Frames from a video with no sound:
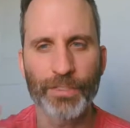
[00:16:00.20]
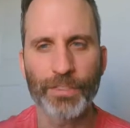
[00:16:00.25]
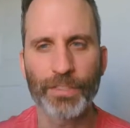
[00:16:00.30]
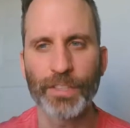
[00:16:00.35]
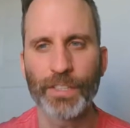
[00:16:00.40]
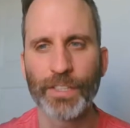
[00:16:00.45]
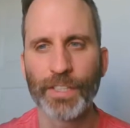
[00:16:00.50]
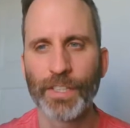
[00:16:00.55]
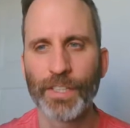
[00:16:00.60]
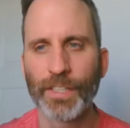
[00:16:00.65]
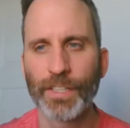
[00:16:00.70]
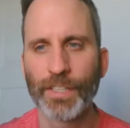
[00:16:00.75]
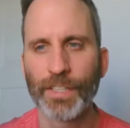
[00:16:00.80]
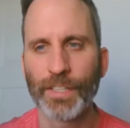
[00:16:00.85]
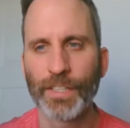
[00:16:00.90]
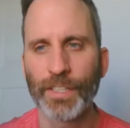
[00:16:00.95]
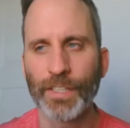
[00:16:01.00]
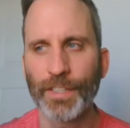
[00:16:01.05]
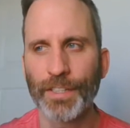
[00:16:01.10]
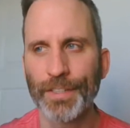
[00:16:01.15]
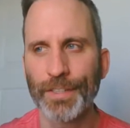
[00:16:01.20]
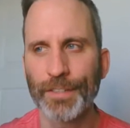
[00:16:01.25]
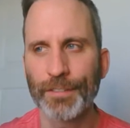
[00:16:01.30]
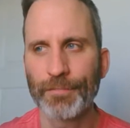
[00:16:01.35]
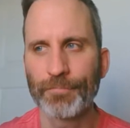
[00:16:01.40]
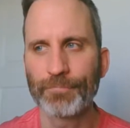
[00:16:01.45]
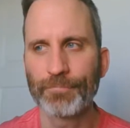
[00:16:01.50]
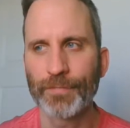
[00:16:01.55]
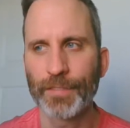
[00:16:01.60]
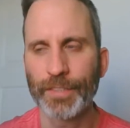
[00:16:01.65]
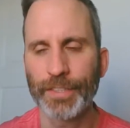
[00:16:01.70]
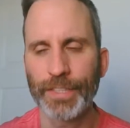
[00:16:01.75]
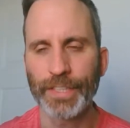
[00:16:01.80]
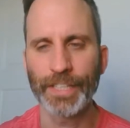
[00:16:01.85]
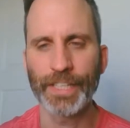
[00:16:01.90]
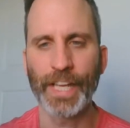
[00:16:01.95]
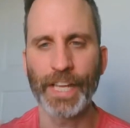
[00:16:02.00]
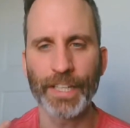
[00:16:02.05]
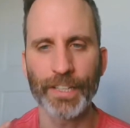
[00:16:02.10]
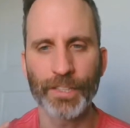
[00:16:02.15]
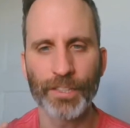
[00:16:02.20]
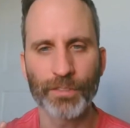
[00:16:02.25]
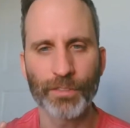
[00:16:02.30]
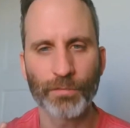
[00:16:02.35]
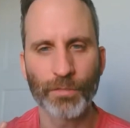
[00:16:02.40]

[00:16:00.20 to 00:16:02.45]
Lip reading: to negate